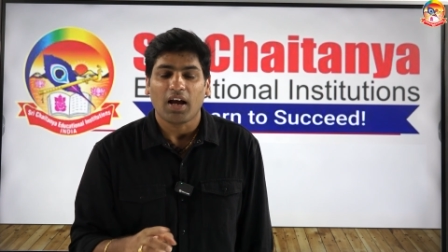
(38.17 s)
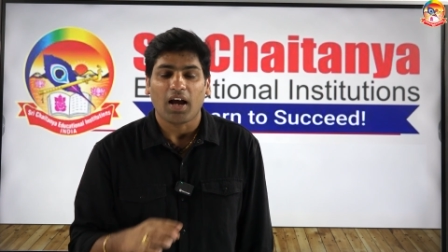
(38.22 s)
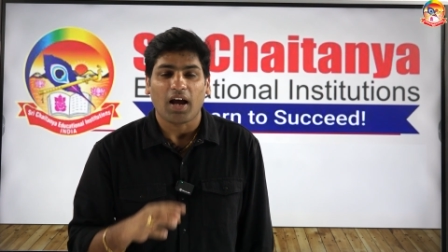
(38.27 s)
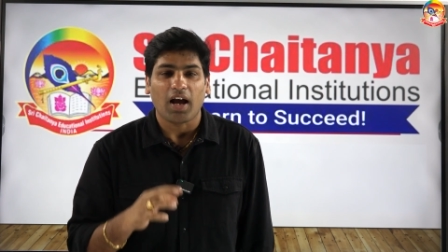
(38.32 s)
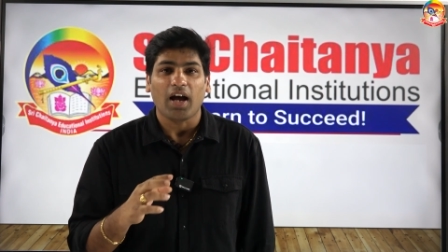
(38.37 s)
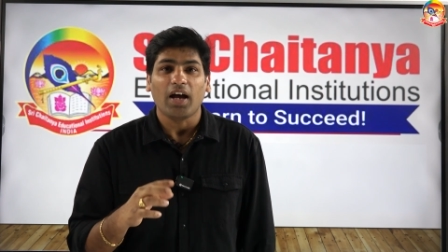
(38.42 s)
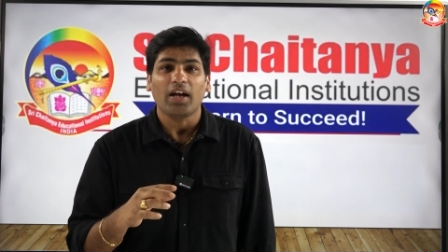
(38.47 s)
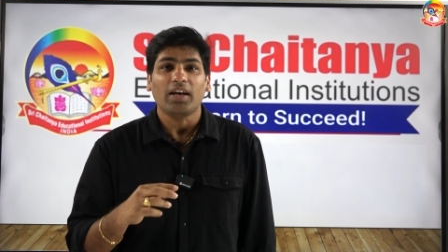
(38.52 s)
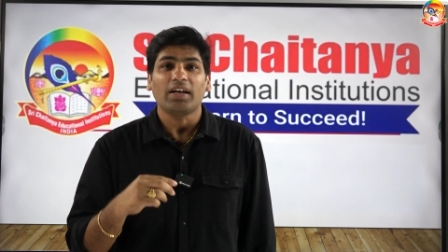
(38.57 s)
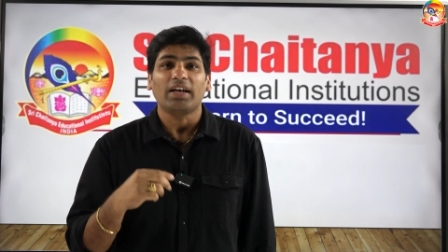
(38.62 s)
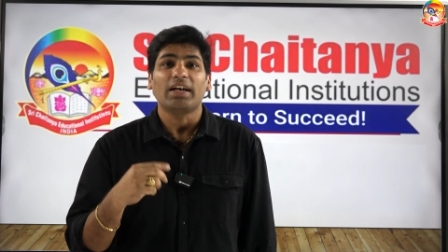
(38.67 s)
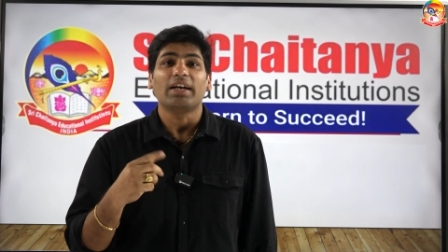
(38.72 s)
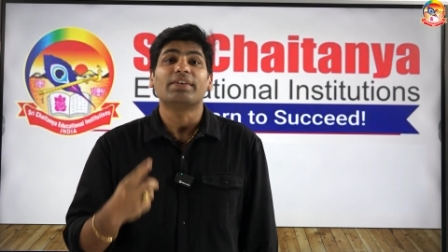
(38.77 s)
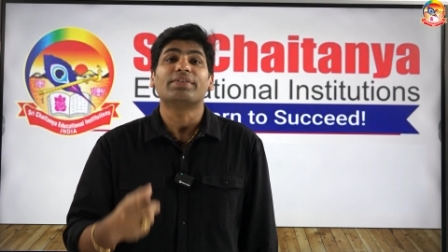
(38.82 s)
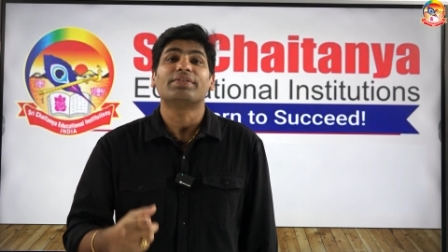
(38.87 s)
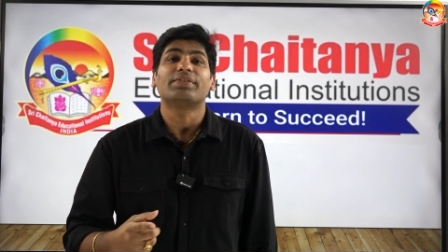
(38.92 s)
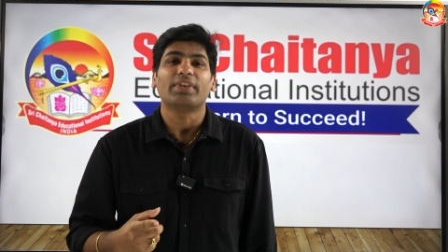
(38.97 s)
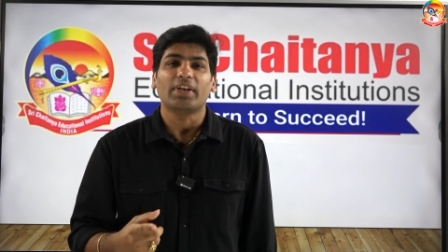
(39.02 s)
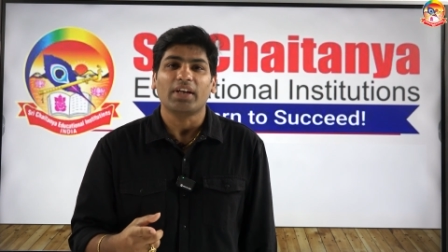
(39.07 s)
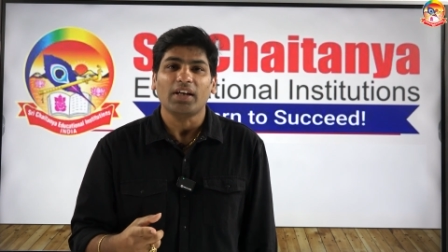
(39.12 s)
or
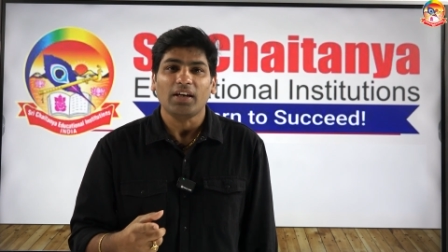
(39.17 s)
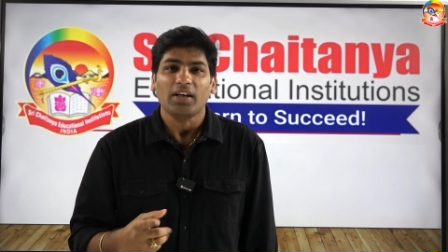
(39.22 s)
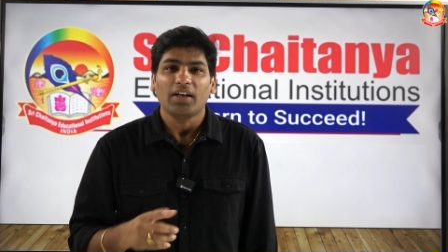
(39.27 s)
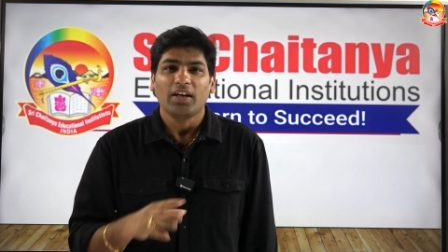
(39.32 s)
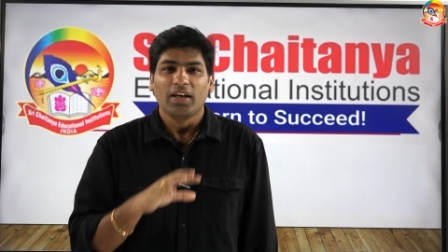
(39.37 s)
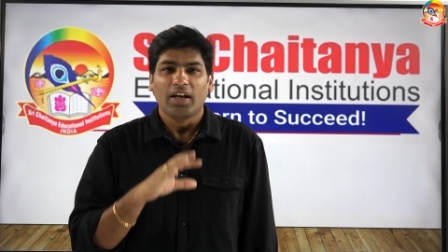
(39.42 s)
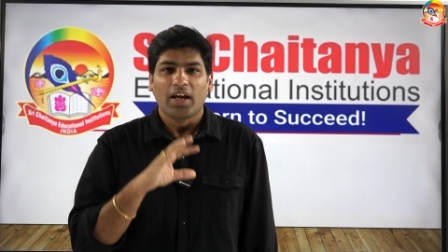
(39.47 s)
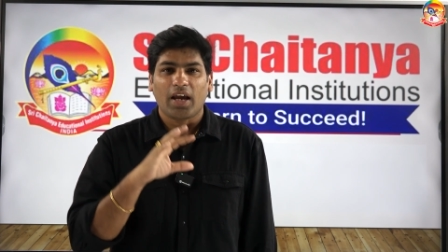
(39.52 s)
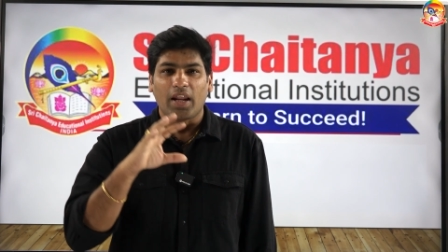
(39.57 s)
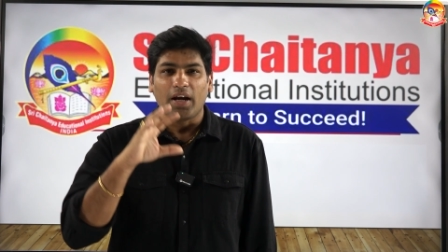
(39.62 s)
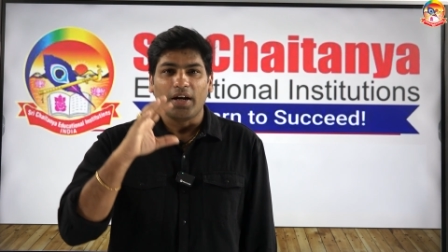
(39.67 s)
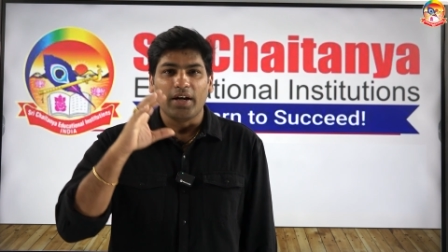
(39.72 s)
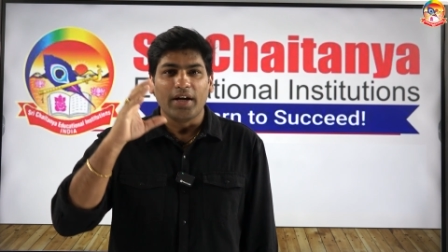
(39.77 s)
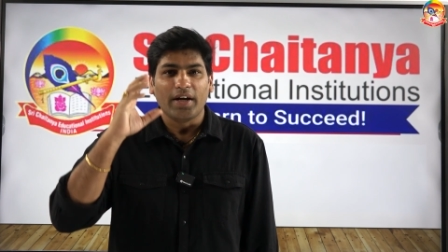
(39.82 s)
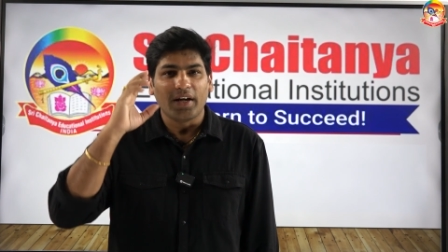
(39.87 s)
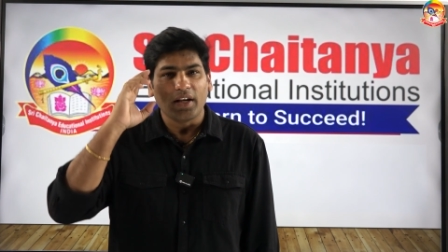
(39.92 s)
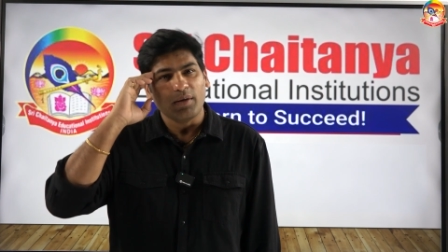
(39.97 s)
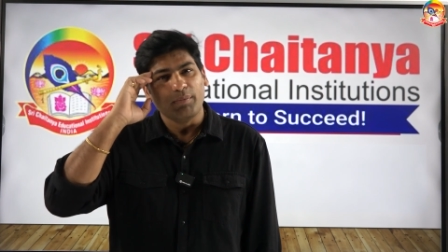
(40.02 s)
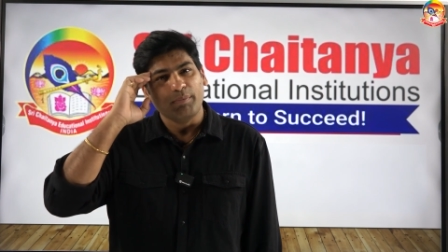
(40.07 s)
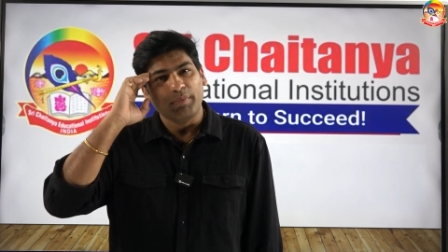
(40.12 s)
it's a
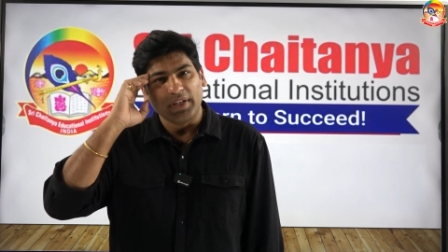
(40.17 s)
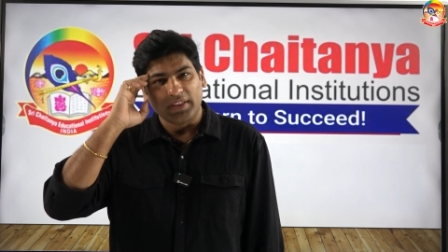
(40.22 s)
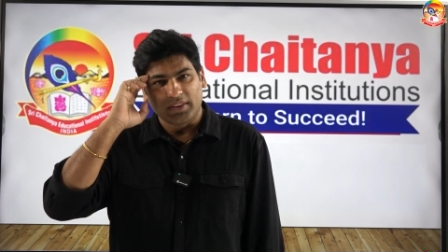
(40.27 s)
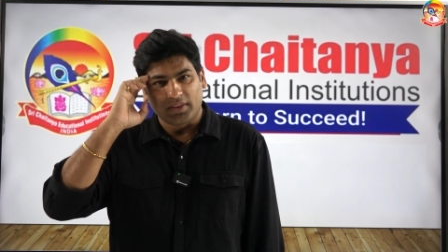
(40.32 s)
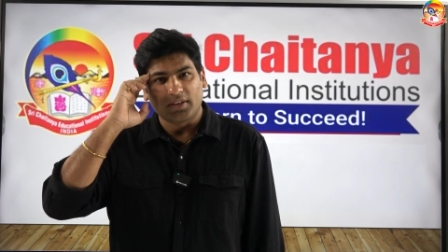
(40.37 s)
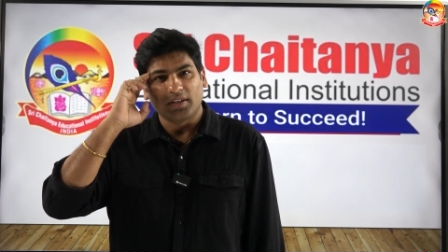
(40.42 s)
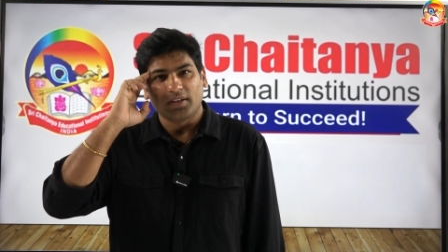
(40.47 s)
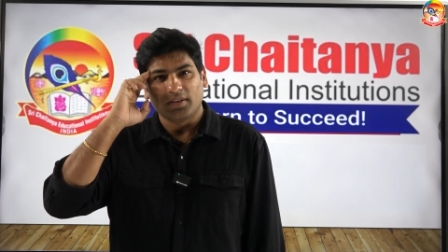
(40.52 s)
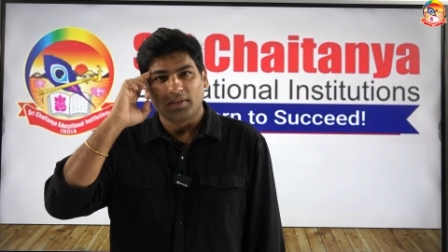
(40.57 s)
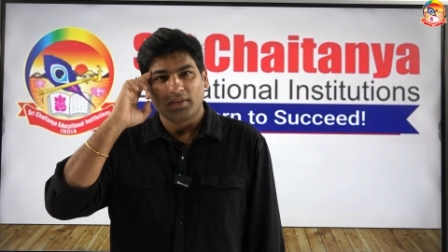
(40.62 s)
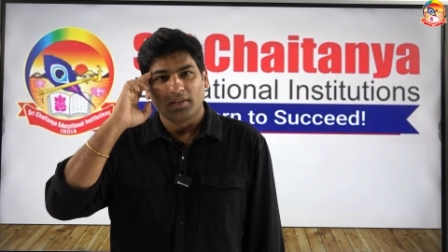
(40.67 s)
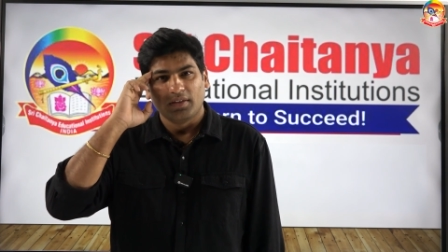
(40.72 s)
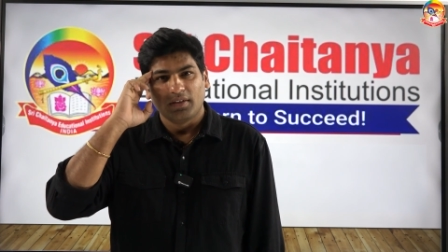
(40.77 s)
hereditary myth?